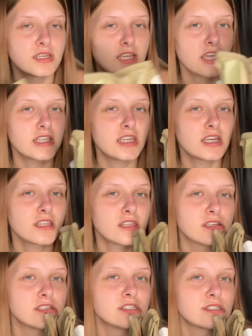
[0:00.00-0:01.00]
any
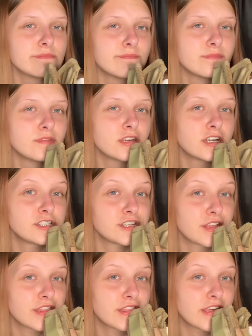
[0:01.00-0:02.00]
others, I
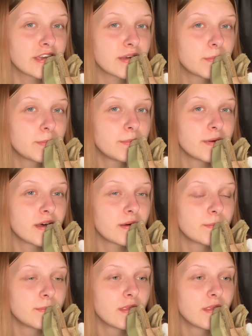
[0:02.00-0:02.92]
don't think, but